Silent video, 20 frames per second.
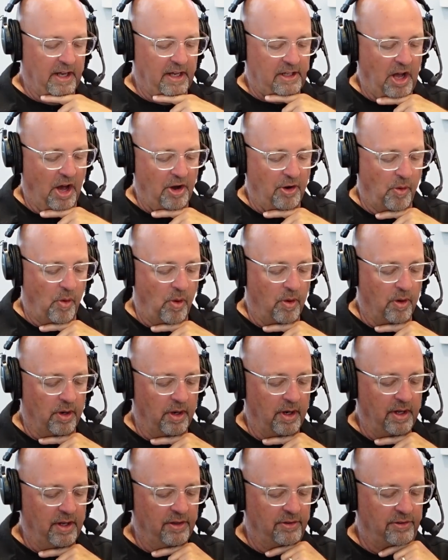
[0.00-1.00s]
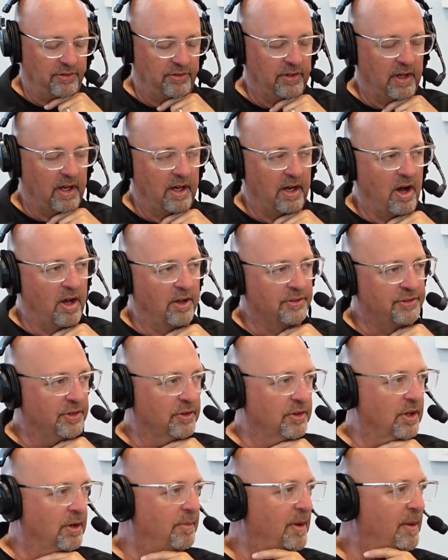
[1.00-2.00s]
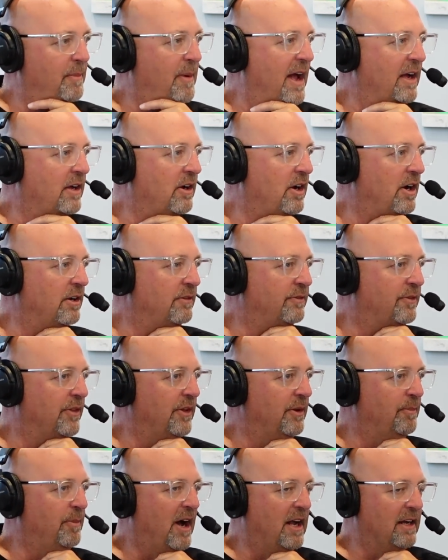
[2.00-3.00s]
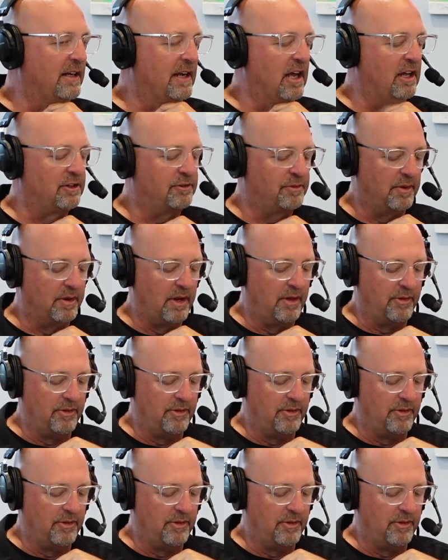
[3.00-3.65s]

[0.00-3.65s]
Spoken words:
Connor Orr is also going to be back on for the podcast for another